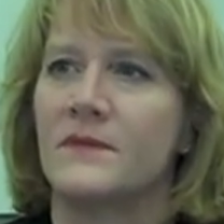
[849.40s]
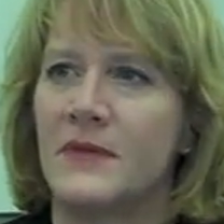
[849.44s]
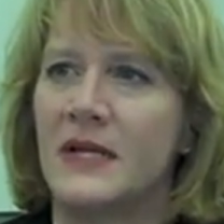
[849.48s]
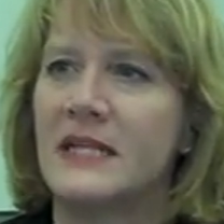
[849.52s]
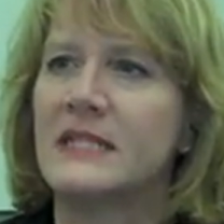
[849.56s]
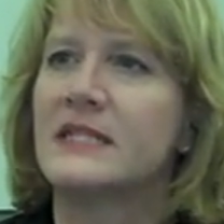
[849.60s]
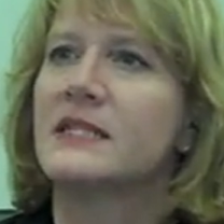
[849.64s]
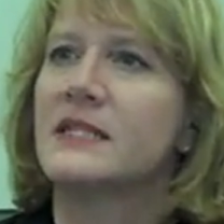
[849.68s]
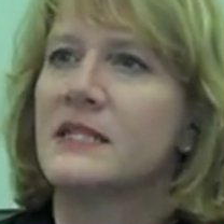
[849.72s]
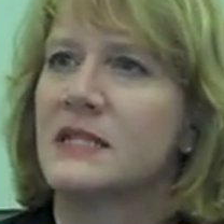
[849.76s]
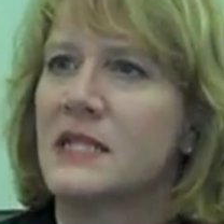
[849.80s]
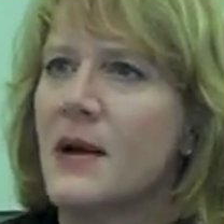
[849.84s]

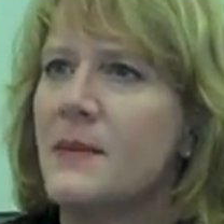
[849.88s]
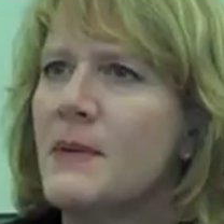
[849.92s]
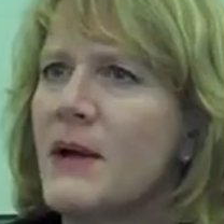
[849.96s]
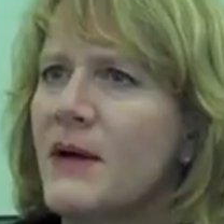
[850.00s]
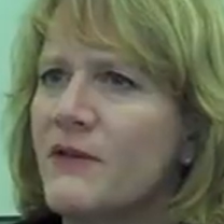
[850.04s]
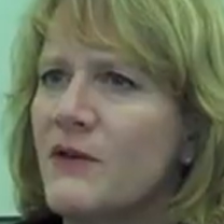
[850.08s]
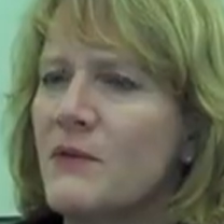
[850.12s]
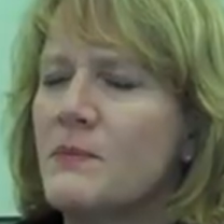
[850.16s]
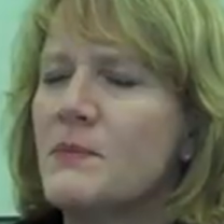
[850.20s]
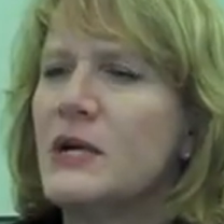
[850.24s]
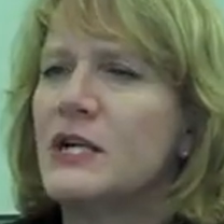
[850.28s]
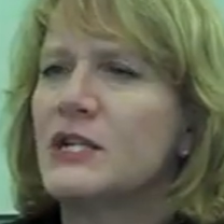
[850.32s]
It's coming out
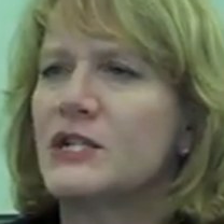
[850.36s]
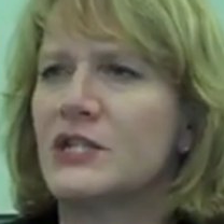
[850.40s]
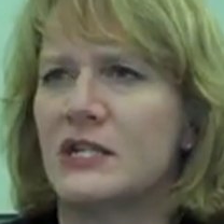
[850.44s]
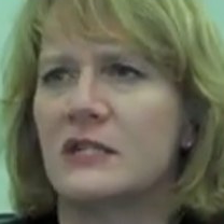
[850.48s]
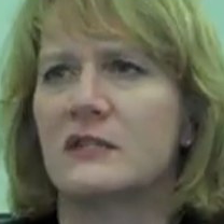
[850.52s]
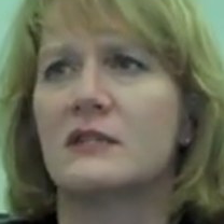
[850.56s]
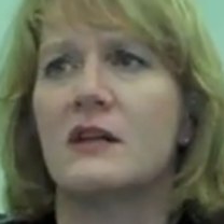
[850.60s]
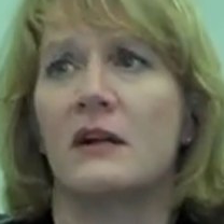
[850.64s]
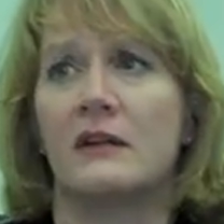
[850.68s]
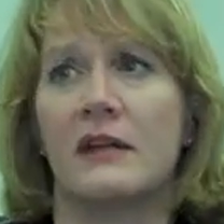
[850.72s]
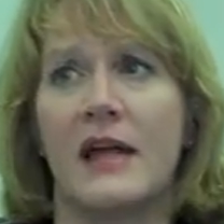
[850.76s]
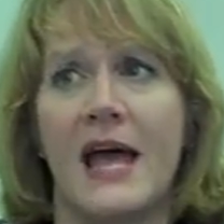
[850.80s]
from Pearson.
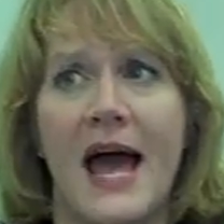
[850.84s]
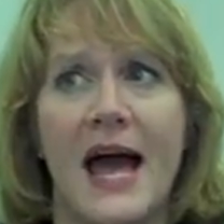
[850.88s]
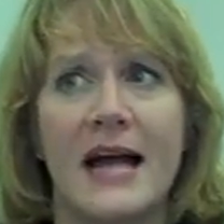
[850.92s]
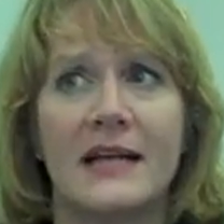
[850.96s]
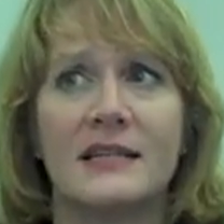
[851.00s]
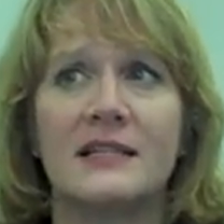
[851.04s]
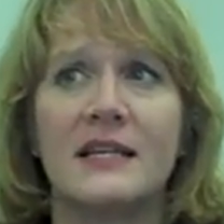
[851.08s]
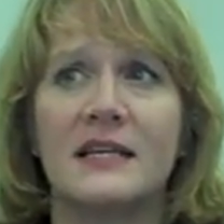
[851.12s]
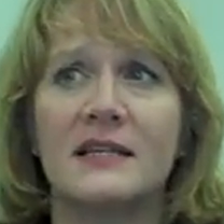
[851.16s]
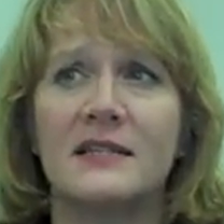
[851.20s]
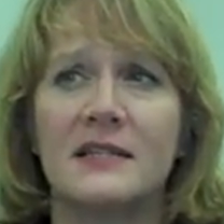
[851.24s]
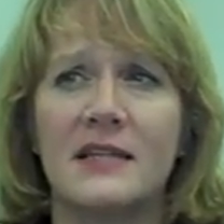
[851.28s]
It's called
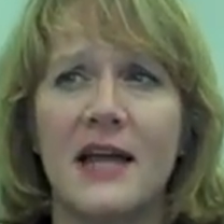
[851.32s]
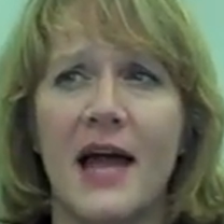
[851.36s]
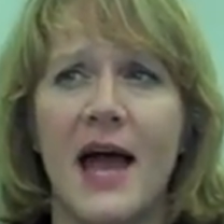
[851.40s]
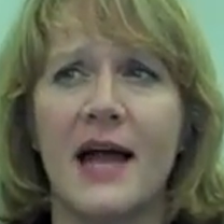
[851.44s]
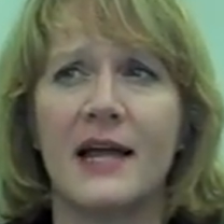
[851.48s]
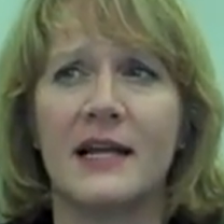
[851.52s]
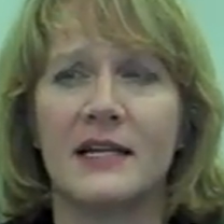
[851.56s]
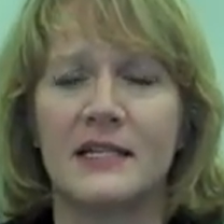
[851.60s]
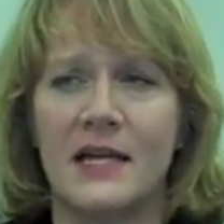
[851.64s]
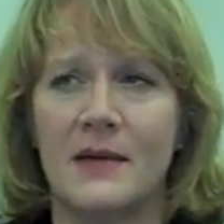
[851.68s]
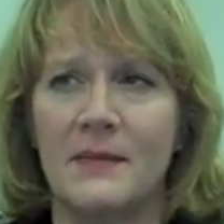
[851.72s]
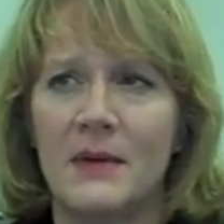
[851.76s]
Access to
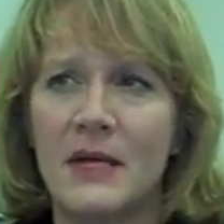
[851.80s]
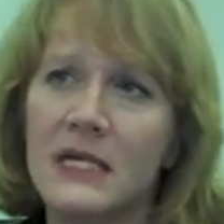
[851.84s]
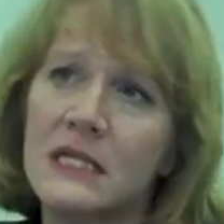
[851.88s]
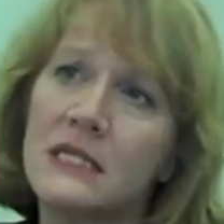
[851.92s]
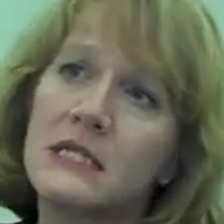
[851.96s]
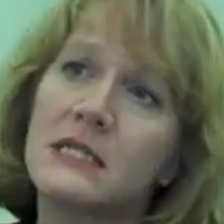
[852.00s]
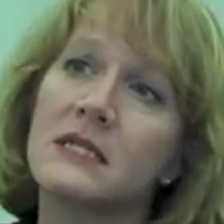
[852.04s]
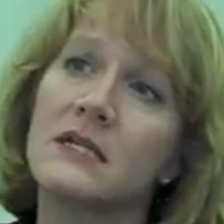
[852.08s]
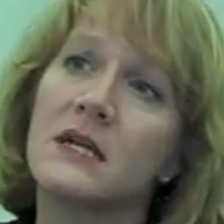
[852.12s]
Academics.